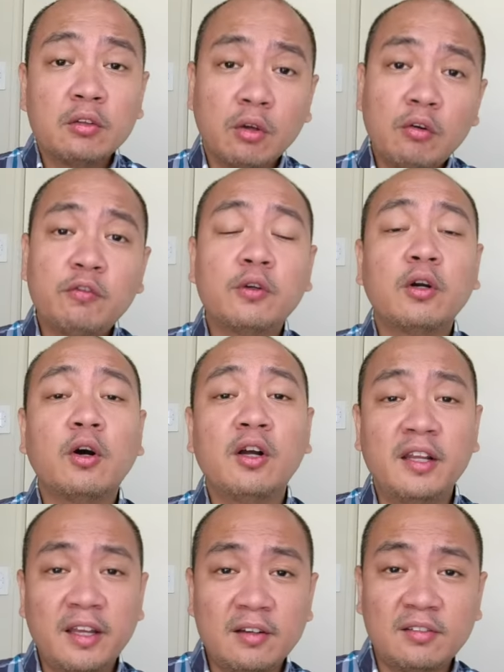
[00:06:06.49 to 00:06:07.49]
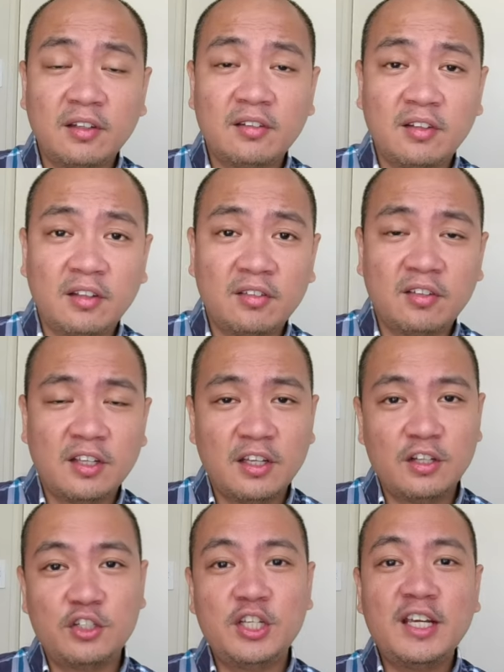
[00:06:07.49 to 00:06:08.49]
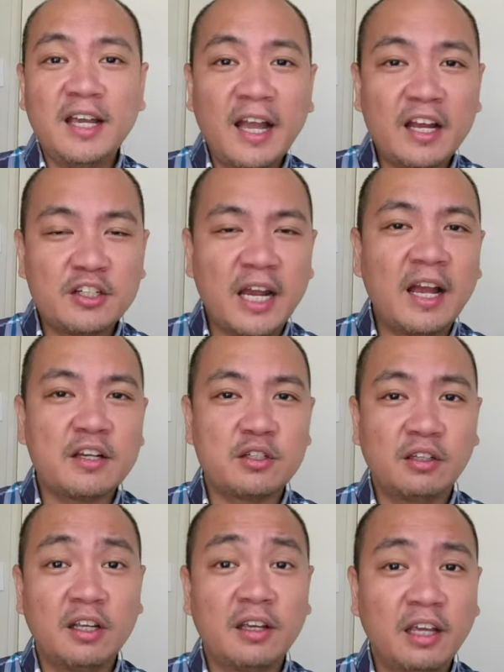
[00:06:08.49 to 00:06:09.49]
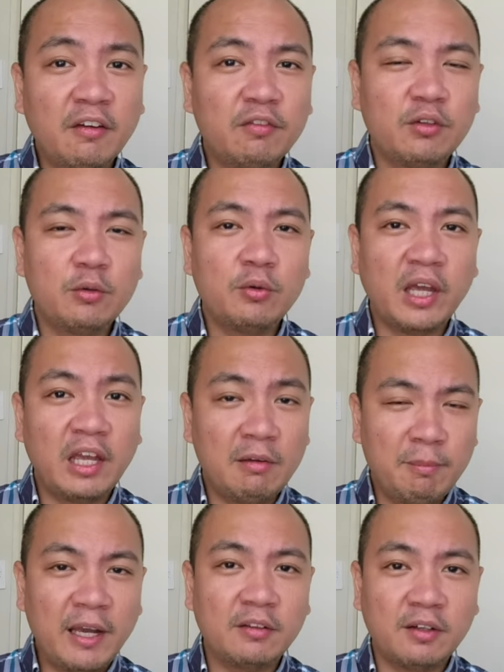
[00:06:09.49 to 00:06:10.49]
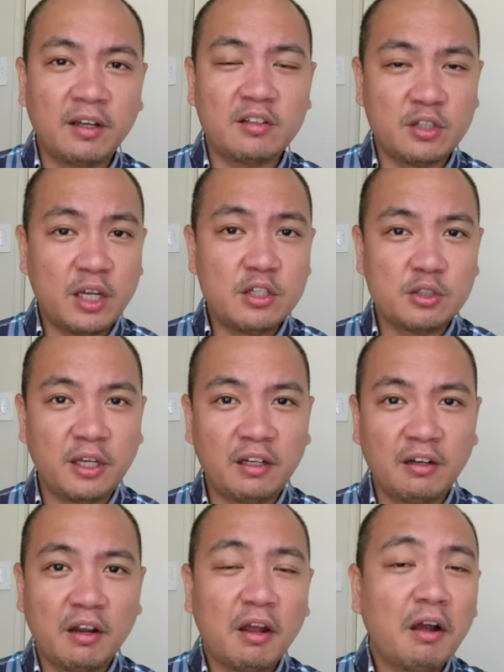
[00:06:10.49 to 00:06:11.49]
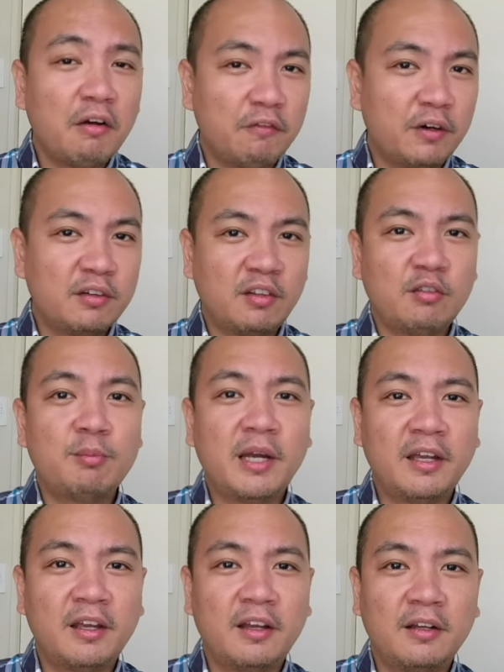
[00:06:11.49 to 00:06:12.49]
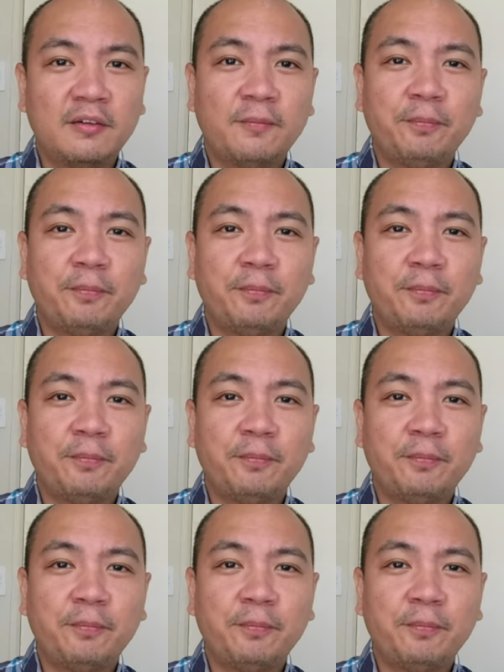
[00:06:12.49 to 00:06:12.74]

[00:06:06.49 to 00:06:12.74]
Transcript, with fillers: So for all instances, Gcash actually gives you a better exchange rate versus Maya.